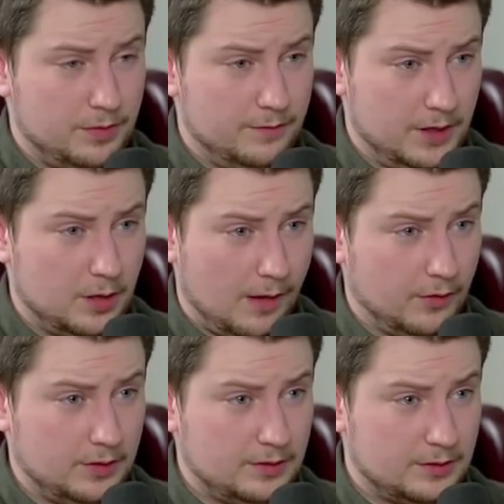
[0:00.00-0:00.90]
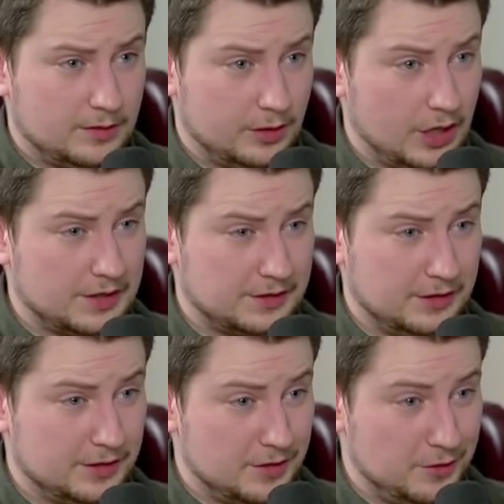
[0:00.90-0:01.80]
the video evidence suggests
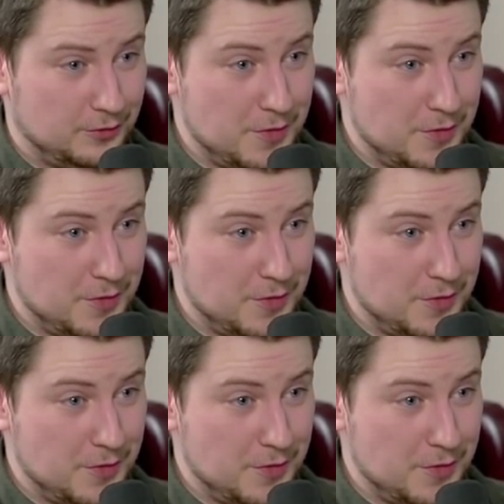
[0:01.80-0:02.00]
that it's not true.